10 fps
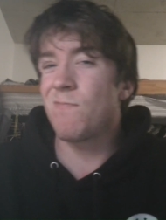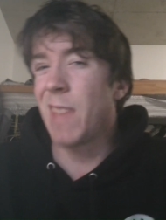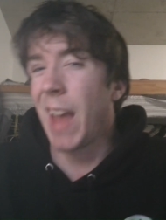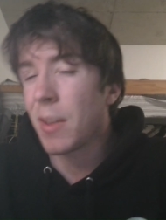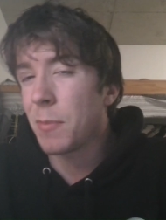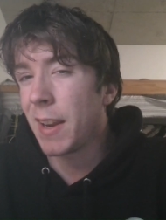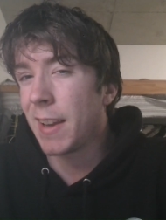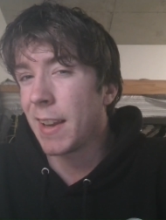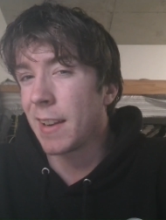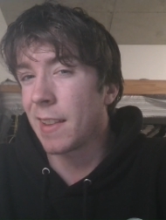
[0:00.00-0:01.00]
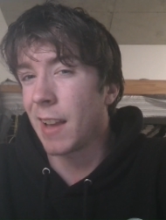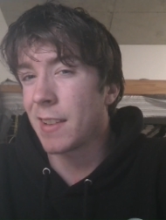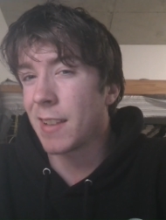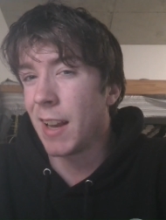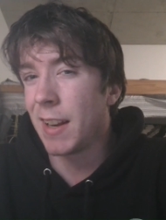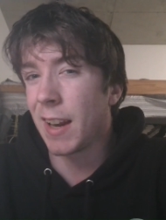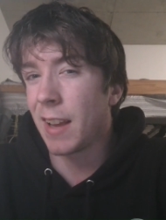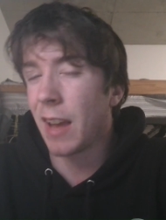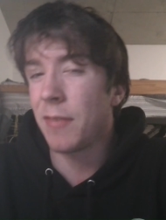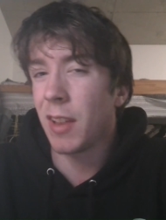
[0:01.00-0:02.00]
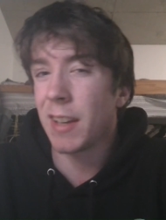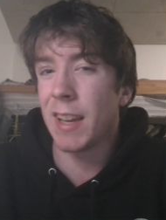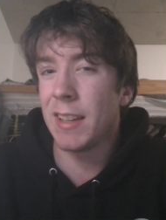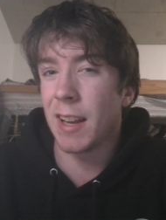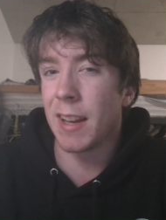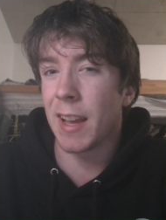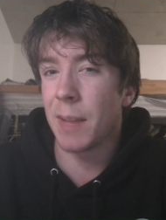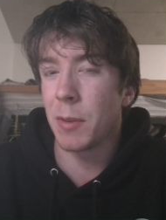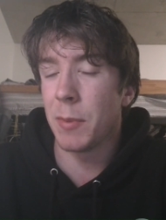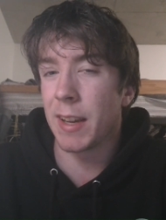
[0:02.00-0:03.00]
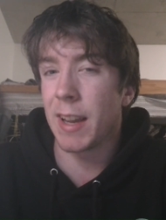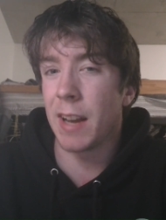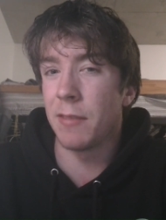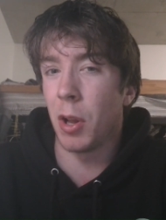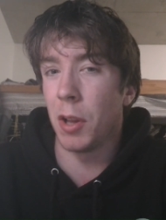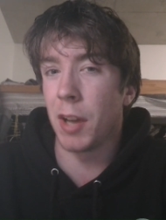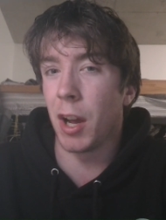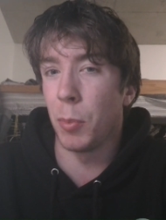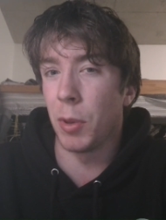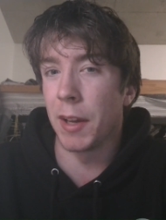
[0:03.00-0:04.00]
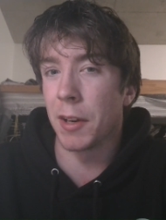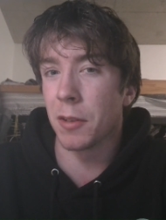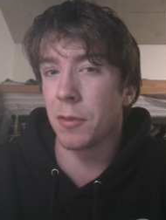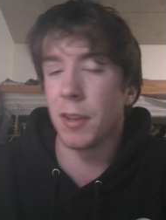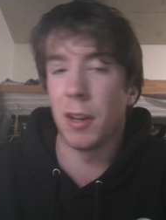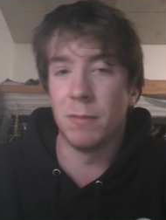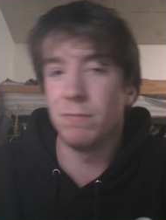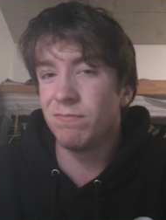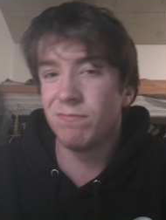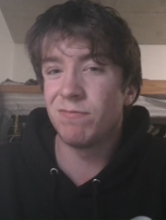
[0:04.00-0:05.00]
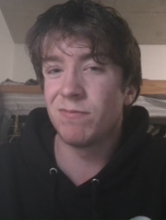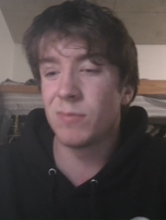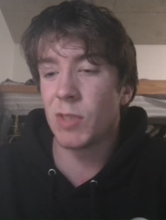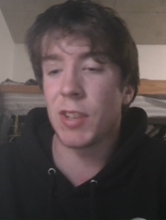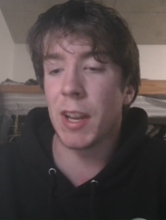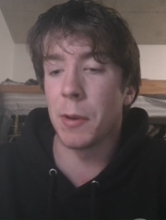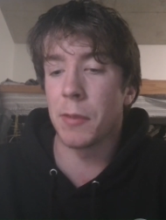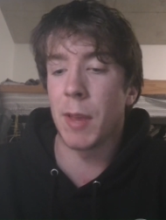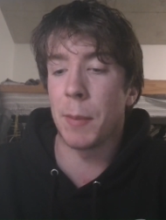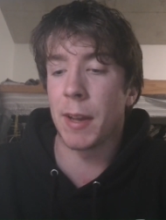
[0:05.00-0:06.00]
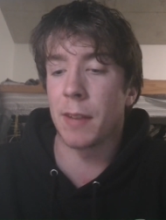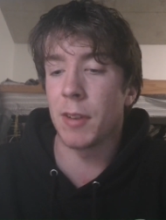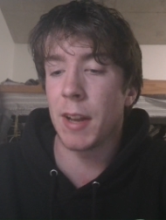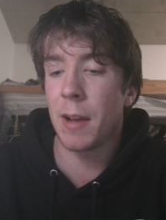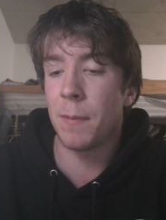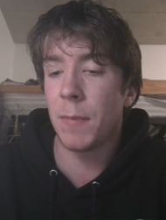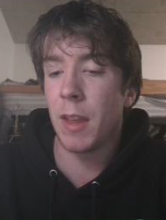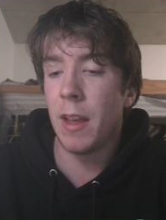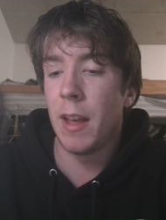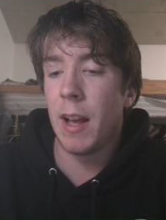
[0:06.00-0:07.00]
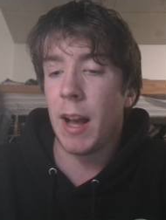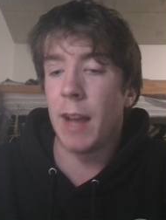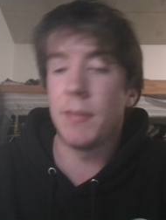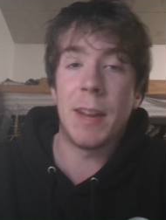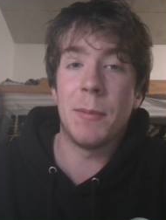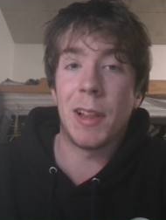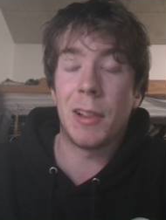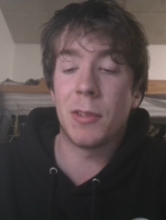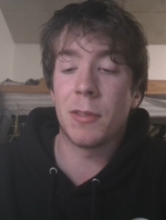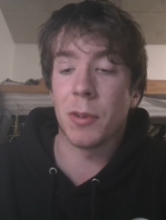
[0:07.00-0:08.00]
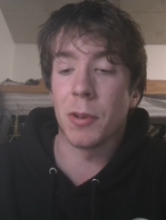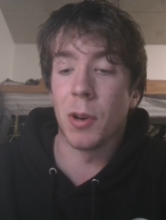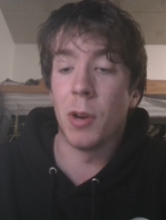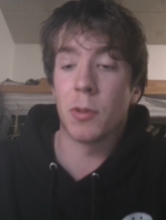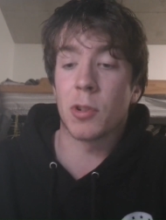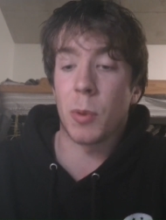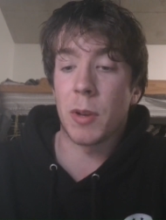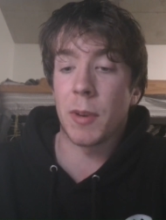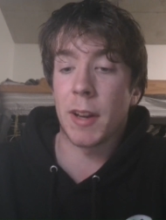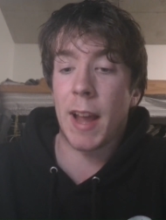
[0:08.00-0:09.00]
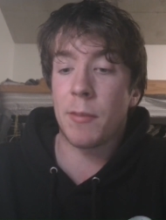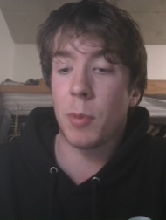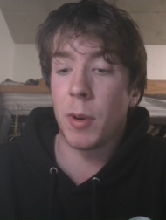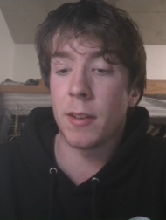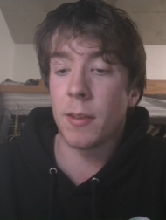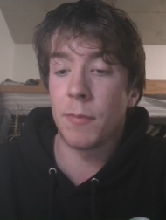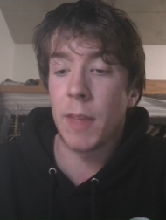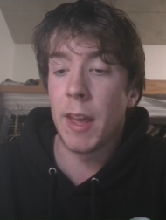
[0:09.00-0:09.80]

Hasn't been hitting it in his last 10. And I, I feel like Cade Cunningham can be a kind of volatile player. So, just staying away from that pick for now. I have Dame Lillard for over 21 and a half points.